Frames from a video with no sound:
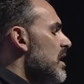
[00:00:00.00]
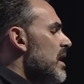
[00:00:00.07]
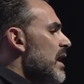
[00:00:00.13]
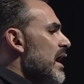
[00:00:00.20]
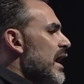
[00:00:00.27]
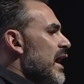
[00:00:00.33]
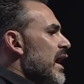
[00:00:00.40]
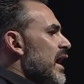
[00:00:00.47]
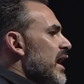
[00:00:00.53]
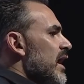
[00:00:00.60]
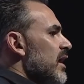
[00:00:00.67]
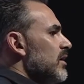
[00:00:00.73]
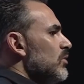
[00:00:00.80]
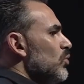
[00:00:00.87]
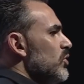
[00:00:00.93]

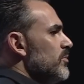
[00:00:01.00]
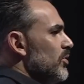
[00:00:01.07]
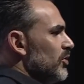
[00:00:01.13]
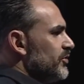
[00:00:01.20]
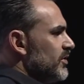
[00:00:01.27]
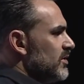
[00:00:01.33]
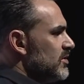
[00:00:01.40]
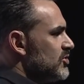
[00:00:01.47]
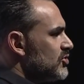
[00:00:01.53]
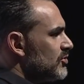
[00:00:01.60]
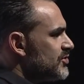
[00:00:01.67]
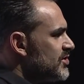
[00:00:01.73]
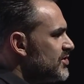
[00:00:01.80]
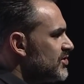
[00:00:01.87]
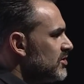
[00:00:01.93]
And we built an initial
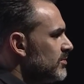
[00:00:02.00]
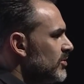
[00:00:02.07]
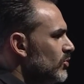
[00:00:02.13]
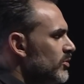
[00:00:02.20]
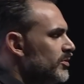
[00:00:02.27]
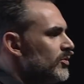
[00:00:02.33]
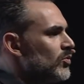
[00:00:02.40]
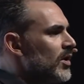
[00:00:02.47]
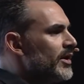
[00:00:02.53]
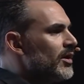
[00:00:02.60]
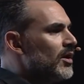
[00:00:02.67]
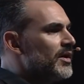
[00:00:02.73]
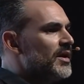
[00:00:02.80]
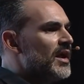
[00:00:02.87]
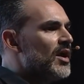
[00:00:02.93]
system that we've been running
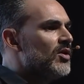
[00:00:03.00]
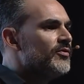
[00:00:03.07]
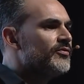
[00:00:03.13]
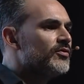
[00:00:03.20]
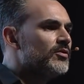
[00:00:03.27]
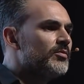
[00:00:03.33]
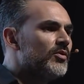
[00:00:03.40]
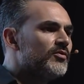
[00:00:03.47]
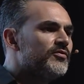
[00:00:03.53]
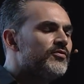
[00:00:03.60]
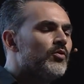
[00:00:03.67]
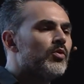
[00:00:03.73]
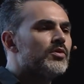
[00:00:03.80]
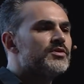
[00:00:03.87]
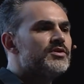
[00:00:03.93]
on now for about
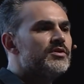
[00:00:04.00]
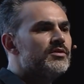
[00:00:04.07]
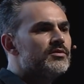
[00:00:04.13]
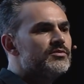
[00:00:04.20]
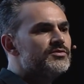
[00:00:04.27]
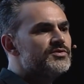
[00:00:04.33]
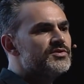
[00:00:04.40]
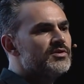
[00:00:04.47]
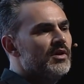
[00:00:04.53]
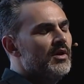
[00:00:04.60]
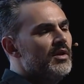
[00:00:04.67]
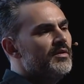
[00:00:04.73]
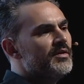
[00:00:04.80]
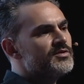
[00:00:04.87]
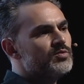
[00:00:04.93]
4 years
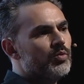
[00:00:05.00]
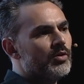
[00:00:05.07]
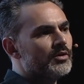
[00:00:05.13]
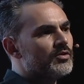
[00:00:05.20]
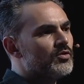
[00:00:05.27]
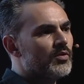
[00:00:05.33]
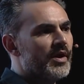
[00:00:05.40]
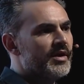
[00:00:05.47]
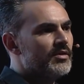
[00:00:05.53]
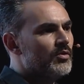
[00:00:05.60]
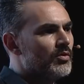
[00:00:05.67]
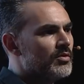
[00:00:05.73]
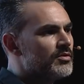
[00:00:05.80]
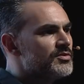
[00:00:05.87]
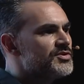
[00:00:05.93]
that's worked great in
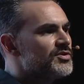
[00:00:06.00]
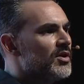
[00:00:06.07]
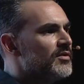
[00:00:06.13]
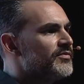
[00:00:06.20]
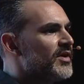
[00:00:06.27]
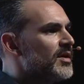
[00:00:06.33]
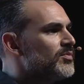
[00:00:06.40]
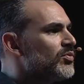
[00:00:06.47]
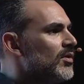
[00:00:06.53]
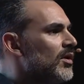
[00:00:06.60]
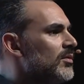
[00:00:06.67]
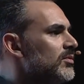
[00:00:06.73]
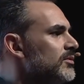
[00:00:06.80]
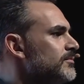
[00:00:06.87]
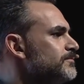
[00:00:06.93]
order to solve that
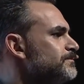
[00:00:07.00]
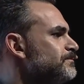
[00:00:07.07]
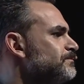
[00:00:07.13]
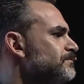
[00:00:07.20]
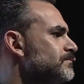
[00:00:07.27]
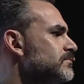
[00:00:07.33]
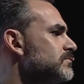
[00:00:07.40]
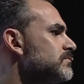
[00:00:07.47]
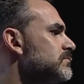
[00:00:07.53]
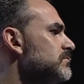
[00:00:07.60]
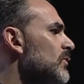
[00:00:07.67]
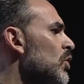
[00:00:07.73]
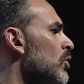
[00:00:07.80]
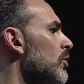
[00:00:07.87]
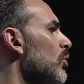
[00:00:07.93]
problem,
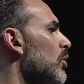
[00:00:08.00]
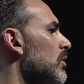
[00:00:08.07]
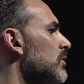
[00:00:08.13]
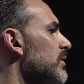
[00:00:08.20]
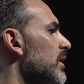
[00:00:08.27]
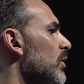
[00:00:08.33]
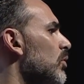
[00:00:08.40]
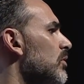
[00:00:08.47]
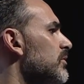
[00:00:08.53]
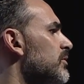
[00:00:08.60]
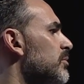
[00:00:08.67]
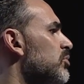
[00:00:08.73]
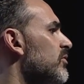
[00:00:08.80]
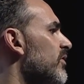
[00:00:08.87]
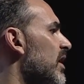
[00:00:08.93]
or
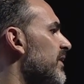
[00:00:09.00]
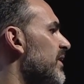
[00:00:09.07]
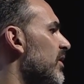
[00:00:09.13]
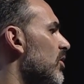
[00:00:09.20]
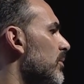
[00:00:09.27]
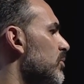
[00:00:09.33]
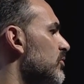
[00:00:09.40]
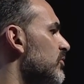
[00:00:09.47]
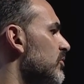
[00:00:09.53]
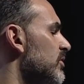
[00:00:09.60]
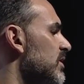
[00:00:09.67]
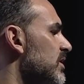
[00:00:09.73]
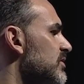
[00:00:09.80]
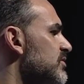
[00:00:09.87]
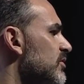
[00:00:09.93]
to provide that
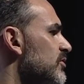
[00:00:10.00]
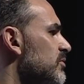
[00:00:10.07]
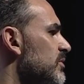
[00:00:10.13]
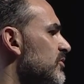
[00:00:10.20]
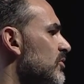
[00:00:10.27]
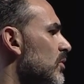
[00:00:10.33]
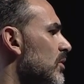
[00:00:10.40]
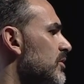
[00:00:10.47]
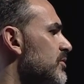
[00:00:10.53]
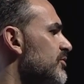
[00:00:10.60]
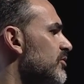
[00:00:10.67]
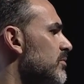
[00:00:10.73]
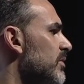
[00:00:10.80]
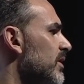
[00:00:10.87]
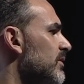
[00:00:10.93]
opportunity, to our
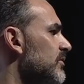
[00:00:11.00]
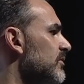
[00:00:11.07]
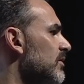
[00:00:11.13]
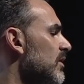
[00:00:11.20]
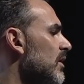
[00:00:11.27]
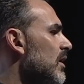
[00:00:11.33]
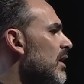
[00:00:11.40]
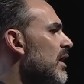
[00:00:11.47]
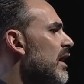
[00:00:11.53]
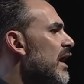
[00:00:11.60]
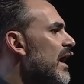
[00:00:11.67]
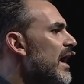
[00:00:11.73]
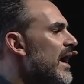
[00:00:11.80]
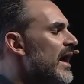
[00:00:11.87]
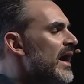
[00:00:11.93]
user base.
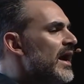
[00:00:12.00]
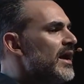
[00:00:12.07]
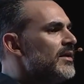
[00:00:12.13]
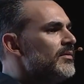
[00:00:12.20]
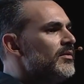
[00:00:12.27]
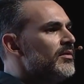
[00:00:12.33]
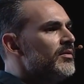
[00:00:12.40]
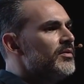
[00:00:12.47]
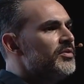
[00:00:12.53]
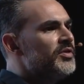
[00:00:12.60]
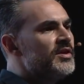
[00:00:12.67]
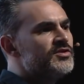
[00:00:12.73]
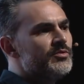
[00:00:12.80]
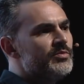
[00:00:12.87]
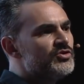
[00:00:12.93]
And
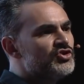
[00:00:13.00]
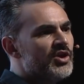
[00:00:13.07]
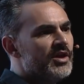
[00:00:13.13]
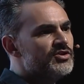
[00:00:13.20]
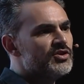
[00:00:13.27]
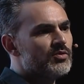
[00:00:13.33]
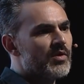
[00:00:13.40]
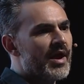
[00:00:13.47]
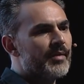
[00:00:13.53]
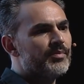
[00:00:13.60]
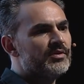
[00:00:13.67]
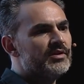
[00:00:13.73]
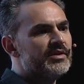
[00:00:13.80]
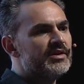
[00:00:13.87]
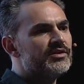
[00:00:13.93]
things have been changing
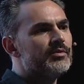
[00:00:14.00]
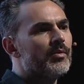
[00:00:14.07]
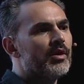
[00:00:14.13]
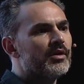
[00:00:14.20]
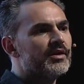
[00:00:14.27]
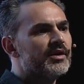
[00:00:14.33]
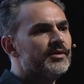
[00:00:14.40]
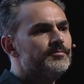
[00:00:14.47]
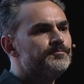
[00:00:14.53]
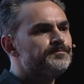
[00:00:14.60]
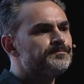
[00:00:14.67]
rapidly in the market,